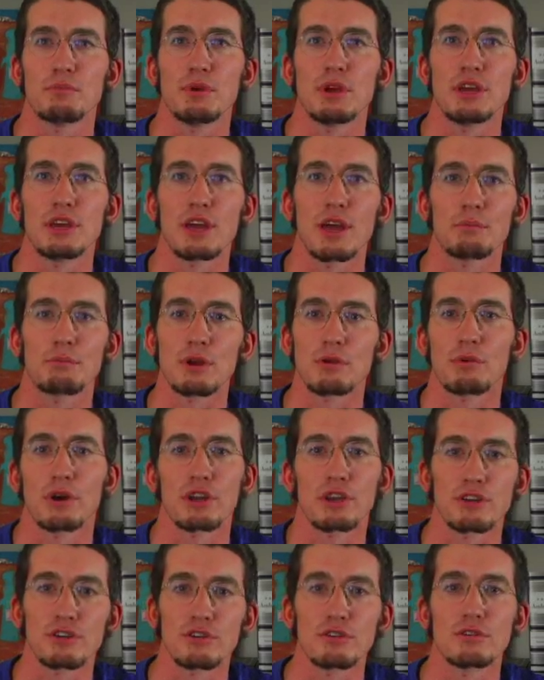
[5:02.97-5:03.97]
being at
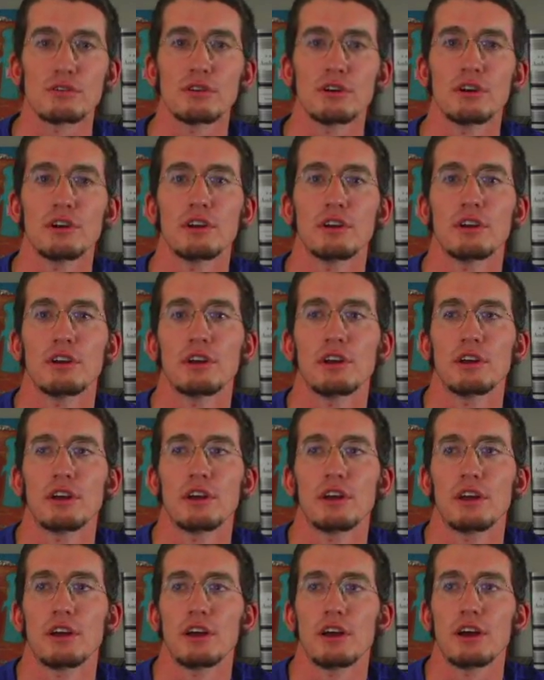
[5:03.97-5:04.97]
BYU
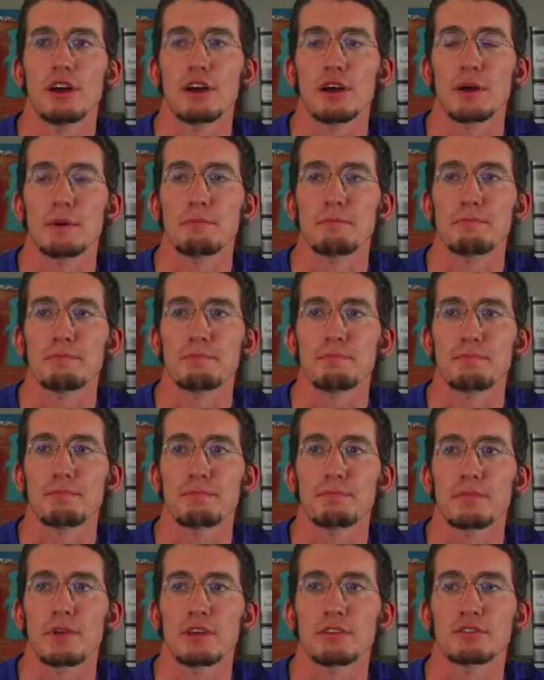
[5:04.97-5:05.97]
um,
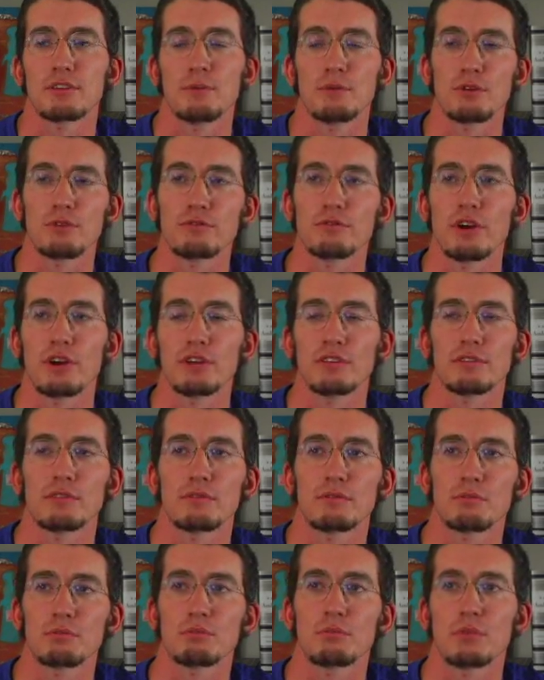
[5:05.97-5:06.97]
as someone who felt
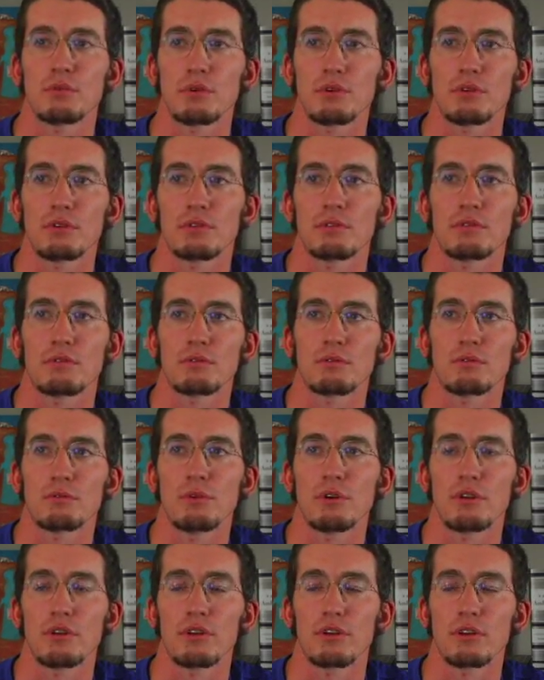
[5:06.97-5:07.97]
uh,
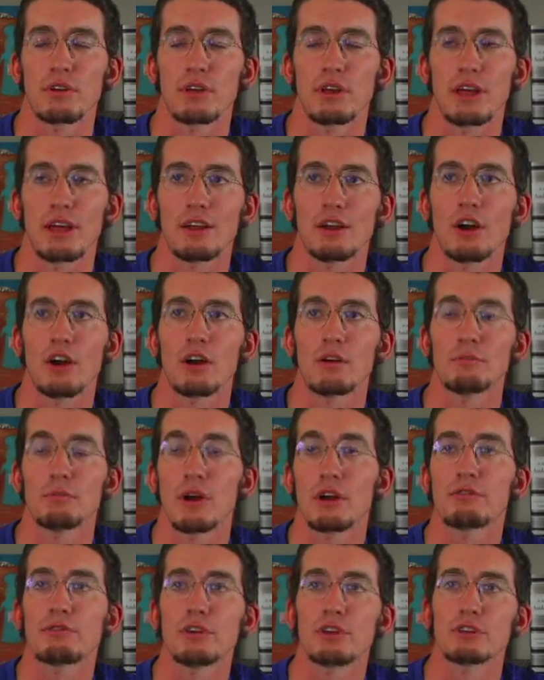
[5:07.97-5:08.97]
with, at, uh,
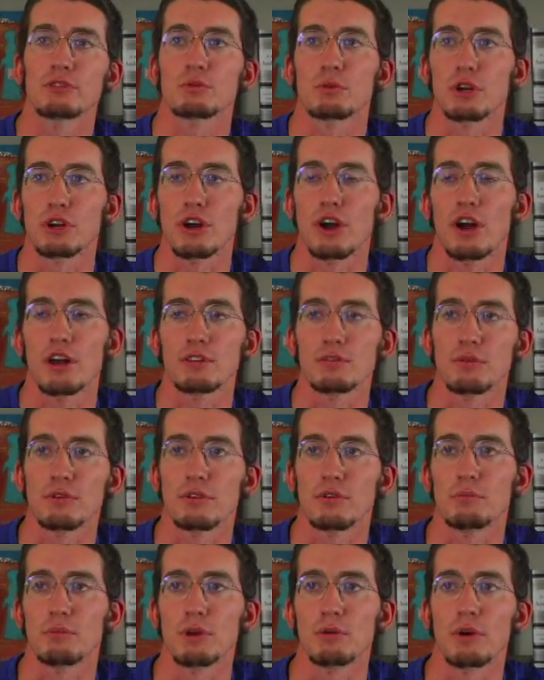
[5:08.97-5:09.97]
my feelings were at odds
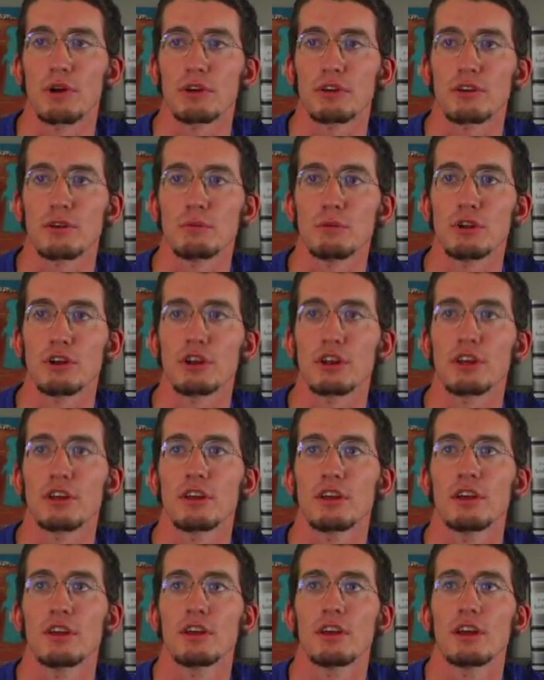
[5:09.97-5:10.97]
with the BYU
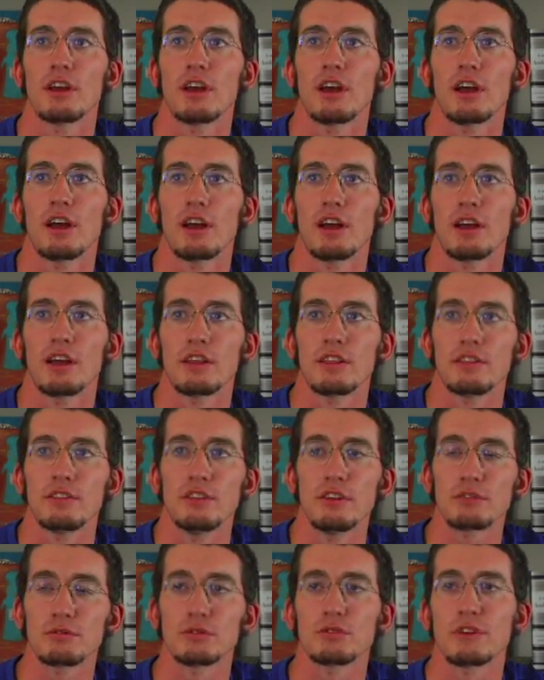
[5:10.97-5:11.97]
community
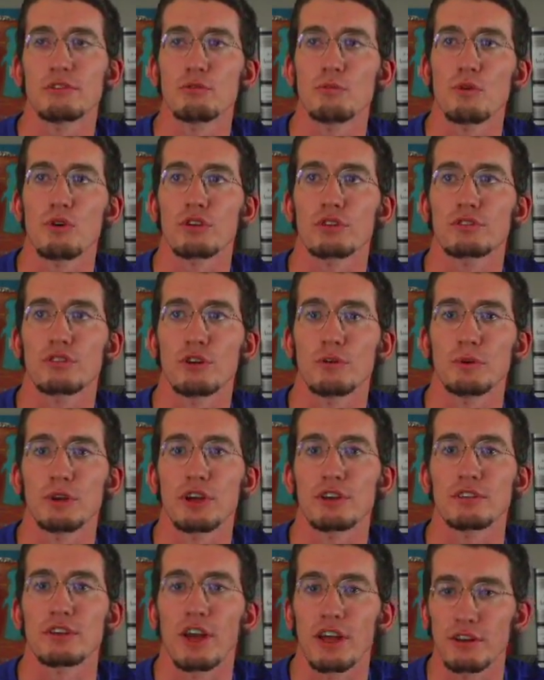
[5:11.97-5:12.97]
this was even more so
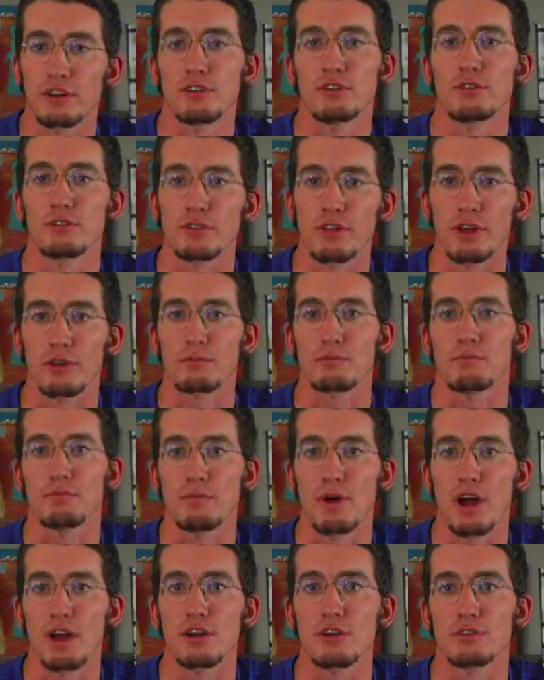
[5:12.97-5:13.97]
because it had to do with like
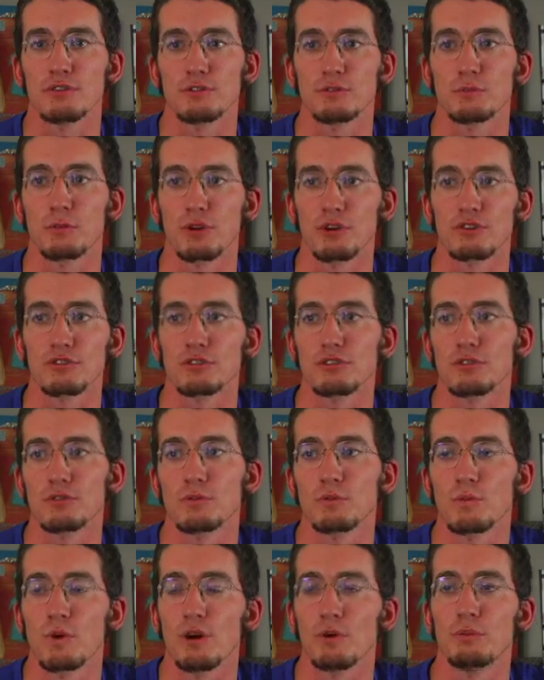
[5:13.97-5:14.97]
my own
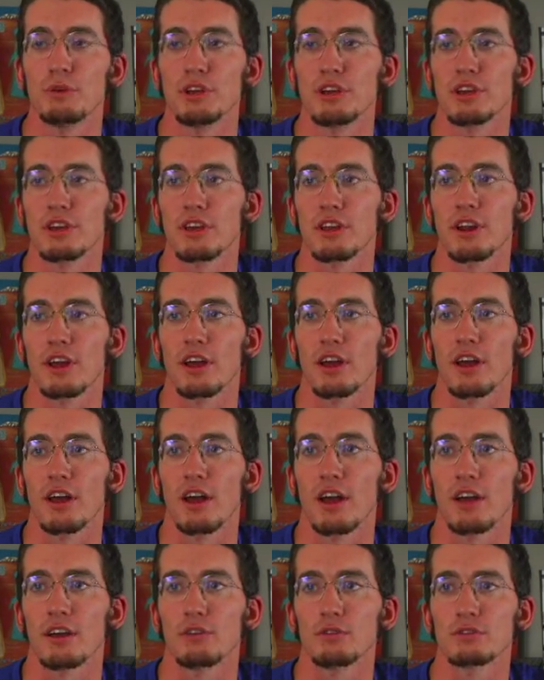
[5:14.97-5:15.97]
spiritual well-being and I,
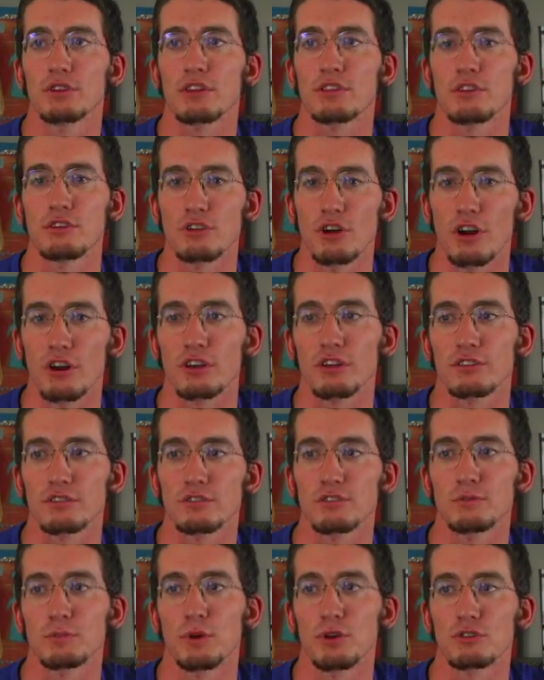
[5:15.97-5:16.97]
it was like the
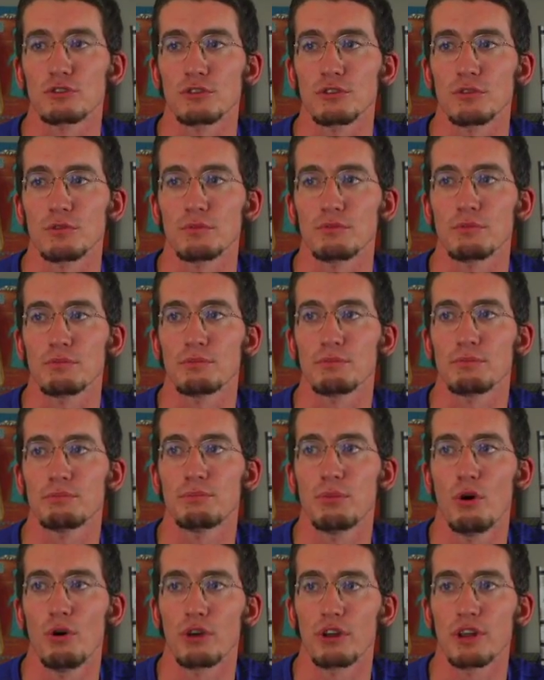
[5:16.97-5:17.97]
darkest spiritual
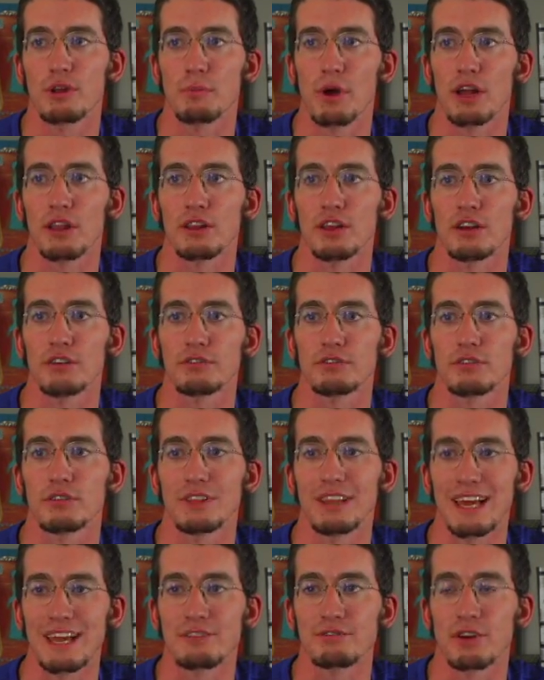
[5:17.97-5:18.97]
point in my life
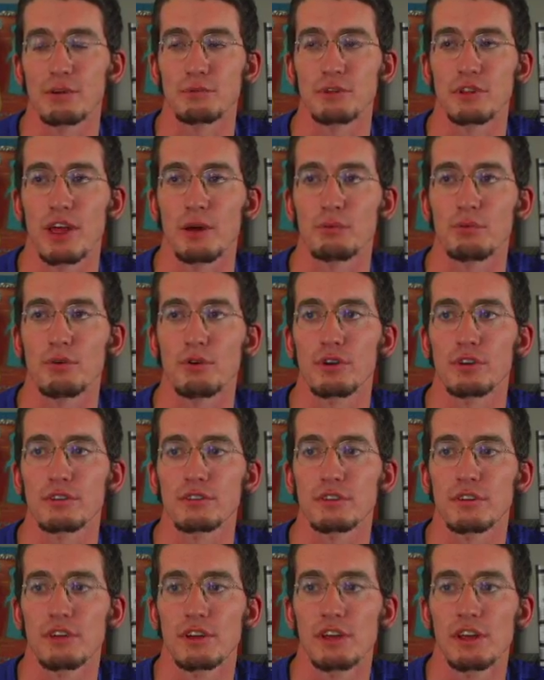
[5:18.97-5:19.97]
life up to that
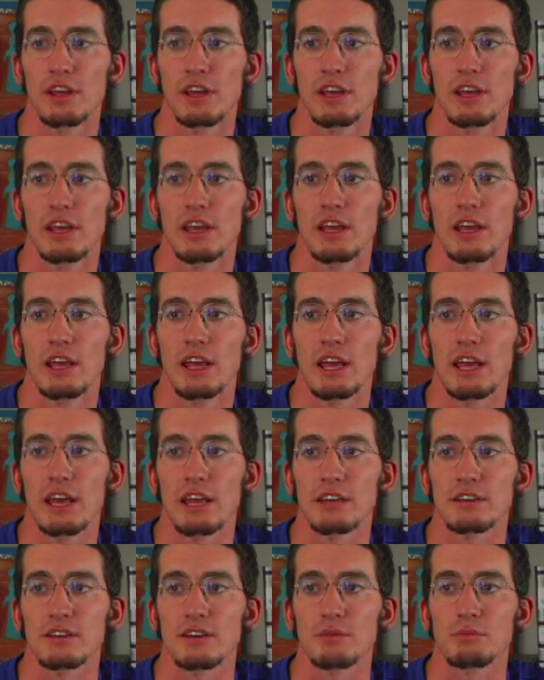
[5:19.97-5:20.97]
point
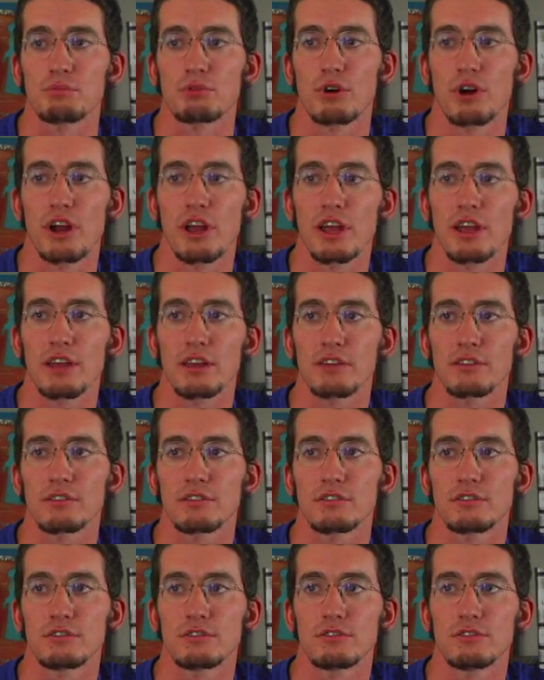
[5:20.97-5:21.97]
and uh, praying
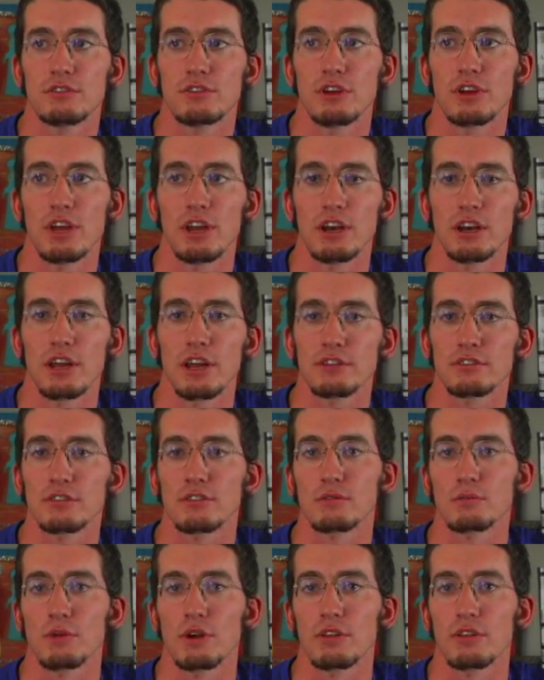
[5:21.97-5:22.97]
to get an
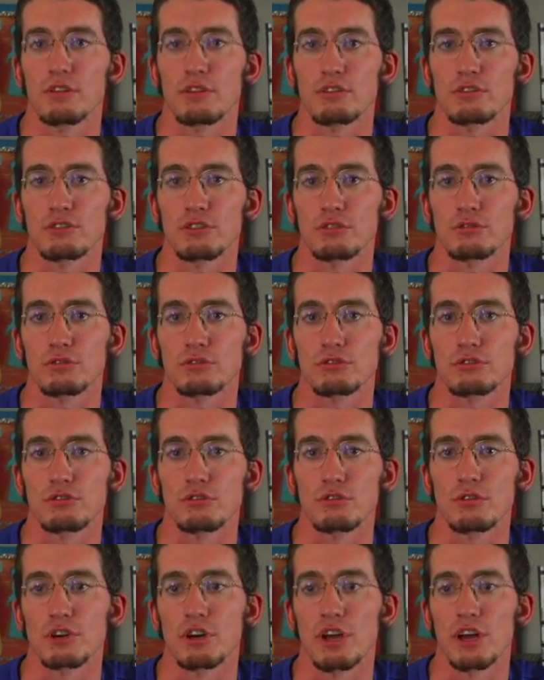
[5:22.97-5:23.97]
answer whether the church was
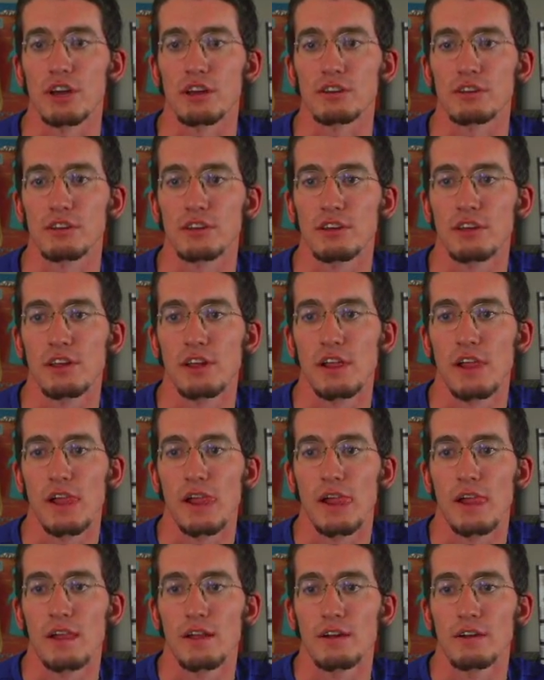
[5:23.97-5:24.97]
true or not
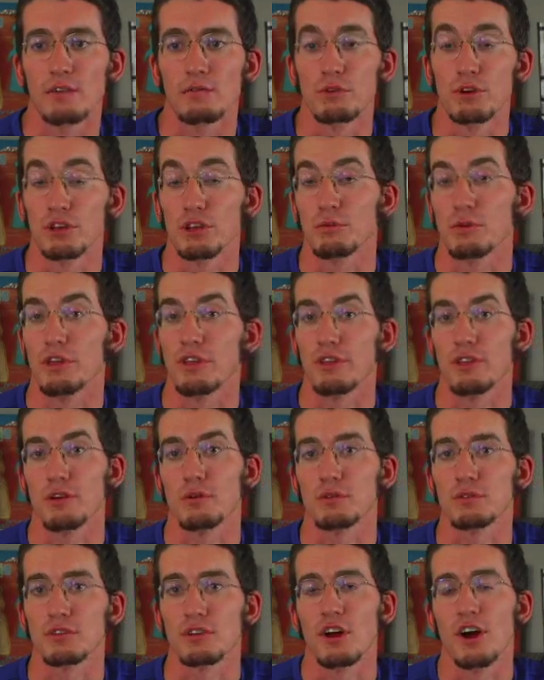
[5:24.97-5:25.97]
really whether
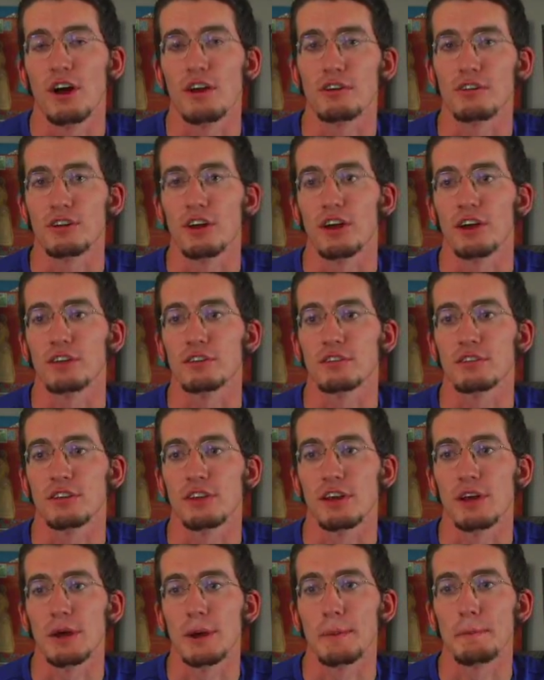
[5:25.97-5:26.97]
there was a god or not
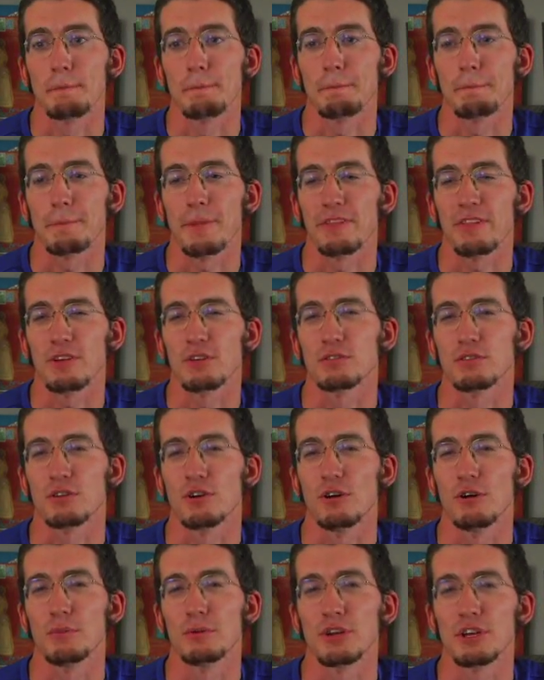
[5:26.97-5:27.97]
um, i think it was a
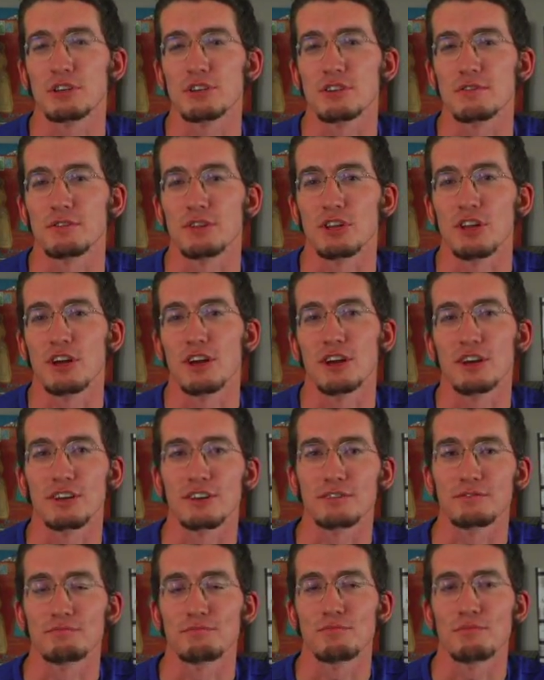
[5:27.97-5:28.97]
culmination of a
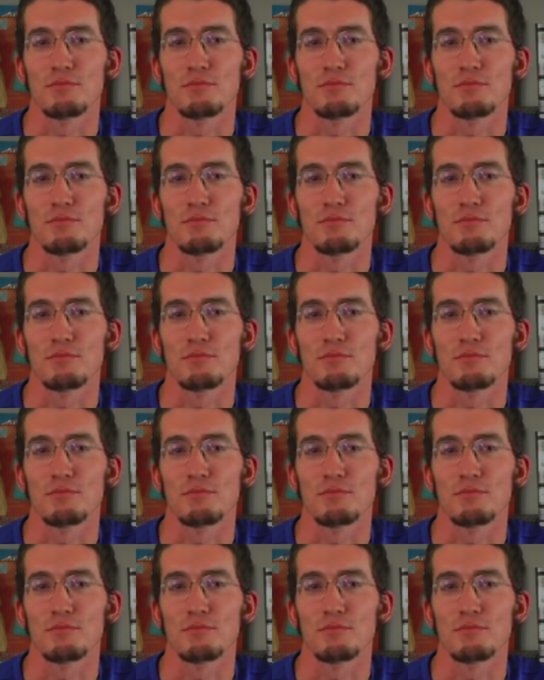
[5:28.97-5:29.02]
long